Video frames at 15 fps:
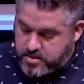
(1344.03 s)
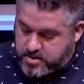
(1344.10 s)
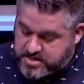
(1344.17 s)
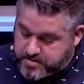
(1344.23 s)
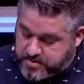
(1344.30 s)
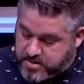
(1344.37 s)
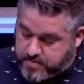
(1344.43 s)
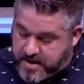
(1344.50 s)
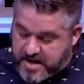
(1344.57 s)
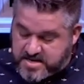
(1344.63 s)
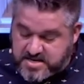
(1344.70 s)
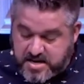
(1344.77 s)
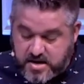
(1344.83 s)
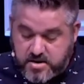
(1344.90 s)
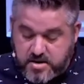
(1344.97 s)
And some of the
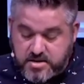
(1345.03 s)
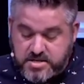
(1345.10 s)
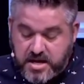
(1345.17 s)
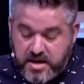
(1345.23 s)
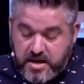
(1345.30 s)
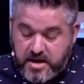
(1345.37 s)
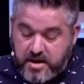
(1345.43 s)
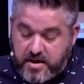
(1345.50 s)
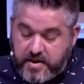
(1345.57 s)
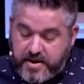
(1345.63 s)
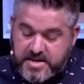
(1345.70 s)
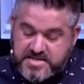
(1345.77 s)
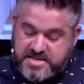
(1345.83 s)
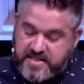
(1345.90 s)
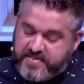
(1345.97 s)
bystanders
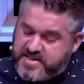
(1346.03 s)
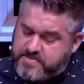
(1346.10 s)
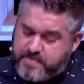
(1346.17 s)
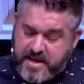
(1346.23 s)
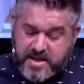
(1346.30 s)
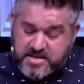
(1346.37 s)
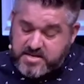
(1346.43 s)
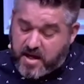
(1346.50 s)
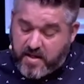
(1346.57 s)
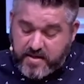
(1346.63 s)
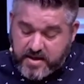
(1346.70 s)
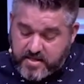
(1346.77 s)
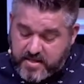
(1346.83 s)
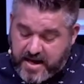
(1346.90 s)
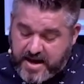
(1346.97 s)
hearing it said, this man is
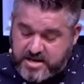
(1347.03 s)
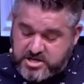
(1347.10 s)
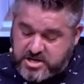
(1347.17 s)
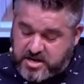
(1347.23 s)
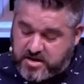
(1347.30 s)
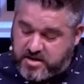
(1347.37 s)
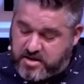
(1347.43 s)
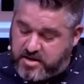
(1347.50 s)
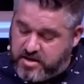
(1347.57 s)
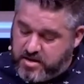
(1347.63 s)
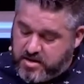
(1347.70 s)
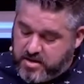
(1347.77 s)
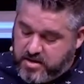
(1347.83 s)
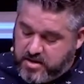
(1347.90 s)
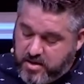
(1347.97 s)
calling Elijah.
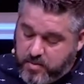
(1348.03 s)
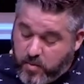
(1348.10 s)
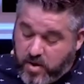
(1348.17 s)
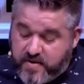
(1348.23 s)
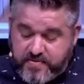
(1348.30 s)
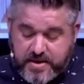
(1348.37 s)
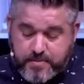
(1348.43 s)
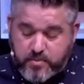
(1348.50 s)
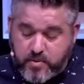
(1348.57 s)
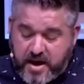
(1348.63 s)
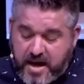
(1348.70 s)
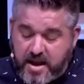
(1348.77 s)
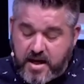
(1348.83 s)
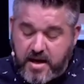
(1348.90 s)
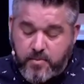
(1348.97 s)
And one of them
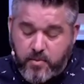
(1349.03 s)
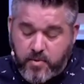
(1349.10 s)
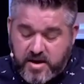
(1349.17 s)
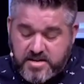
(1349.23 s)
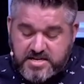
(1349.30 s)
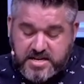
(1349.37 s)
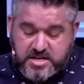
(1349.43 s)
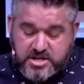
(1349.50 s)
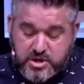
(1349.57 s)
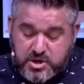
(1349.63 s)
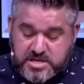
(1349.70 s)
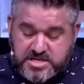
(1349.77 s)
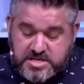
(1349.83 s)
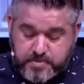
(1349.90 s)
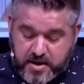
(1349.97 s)
ran at once and
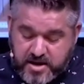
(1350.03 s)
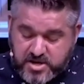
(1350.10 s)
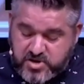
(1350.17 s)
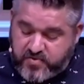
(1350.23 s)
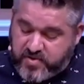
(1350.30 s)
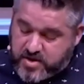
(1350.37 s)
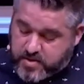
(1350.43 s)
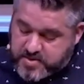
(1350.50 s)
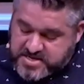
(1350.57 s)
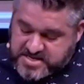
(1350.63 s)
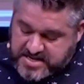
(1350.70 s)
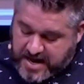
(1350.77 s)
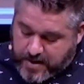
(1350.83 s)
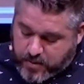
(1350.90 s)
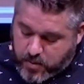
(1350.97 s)
took a sponge filled it with
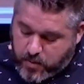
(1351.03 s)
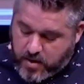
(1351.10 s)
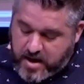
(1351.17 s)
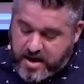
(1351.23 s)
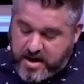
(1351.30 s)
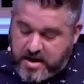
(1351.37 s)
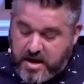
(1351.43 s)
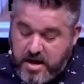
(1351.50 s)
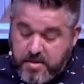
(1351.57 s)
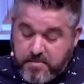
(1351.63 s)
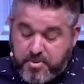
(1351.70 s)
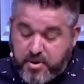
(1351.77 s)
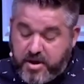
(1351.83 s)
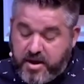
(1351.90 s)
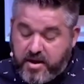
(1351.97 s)
sour wine,
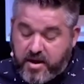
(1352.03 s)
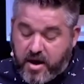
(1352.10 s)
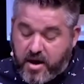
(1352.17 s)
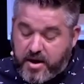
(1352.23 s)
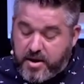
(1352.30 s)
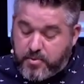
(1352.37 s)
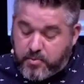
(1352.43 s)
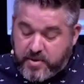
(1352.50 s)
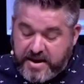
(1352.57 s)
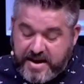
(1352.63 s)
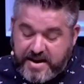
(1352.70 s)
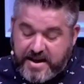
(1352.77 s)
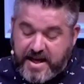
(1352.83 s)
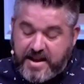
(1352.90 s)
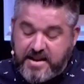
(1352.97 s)
put it on a
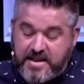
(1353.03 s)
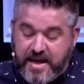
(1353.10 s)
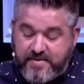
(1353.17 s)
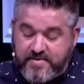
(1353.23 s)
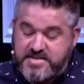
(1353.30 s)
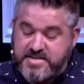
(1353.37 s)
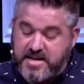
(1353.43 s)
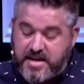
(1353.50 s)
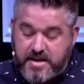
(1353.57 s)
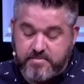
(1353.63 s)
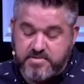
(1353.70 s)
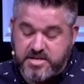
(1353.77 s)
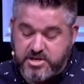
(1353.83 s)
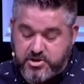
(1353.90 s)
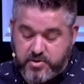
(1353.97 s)
reed and gave it to
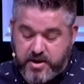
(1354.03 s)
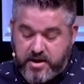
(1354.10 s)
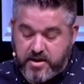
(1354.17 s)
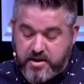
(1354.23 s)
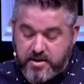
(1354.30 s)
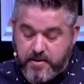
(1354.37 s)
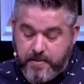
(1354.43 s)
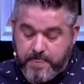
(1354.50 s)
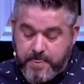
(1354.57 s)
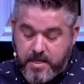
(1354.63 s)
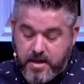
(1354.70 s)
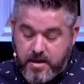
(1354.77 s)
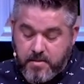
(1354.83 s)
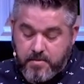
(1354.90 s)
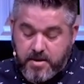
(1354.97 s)
him to drink.
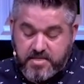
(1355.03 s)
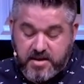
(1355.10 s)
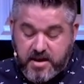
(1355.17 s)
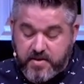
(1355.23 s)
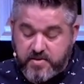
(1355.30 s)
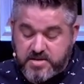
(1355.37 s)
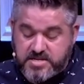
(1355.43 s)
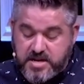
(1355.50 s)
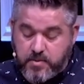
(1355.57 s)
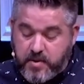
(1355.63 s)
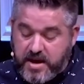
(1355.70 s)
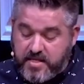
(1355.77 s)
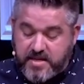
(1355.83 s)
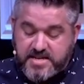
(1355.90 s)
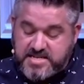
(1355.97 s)
But the other said,
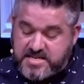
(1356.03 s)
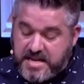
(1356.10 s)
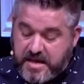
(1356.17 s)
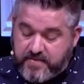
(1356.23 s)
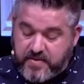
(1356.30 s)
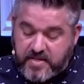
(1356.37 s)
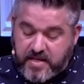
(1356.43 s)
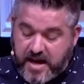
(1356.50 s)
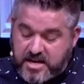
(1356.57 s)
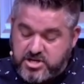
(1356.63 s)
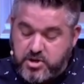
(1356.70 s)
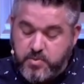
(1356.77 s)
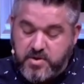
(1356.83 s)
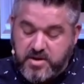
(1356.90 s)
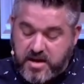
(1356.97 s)
wait, let's see if
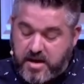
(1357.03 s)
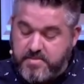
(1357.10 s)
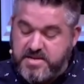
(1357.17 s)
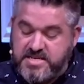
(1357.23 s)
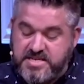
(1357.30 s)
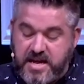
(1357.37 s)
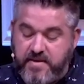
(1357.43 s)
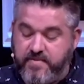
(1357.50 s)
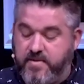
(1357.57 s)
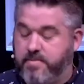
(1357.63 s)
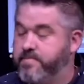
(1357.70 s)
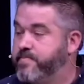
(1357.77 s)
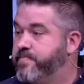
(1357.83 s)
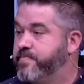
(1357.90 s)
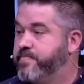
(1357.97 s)
Elijah will come and save him.